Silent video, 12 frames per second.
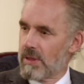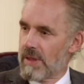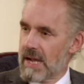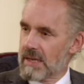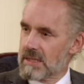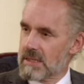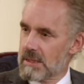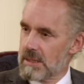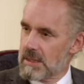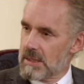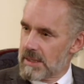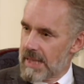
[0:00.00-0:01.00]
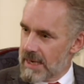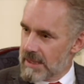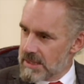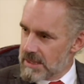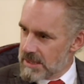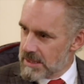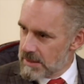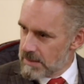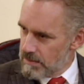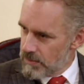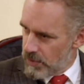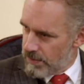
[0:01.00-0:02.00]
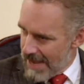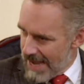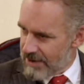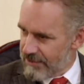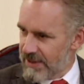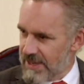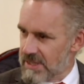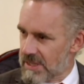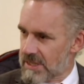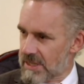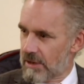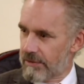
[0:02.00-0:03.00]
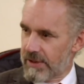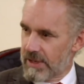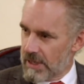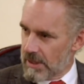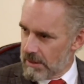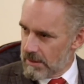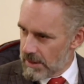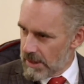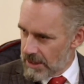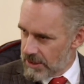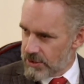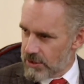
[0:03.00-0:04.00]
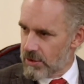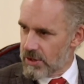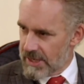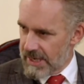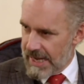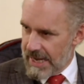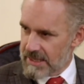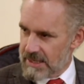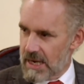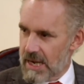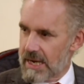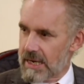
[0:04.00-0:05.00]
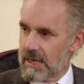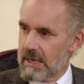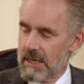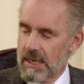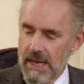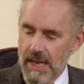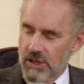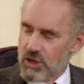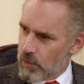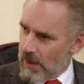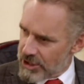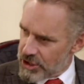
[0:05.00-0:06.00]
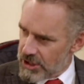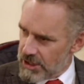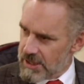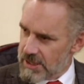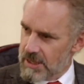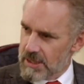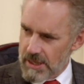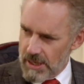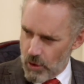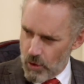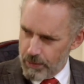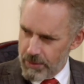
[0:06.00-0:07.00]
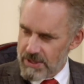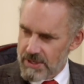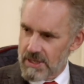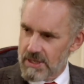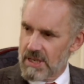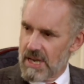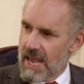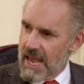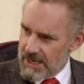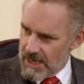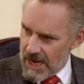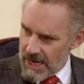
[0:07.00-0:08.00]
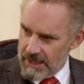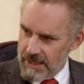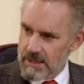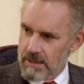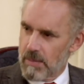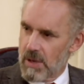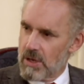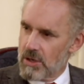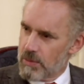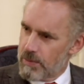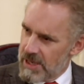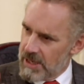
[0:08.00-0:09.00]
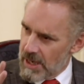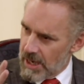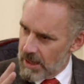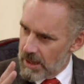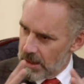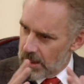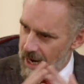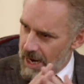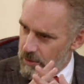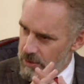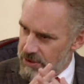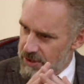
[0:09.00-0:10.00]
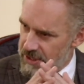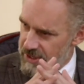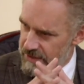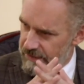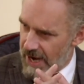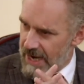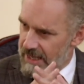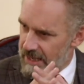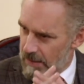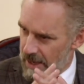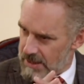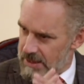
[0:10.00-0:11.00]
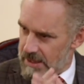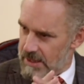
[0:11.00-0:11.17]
That's, that's would manifest itself in uncertainty and anxiety and directionlessness and hopelessness and nihilism, to be a house that's divided amongst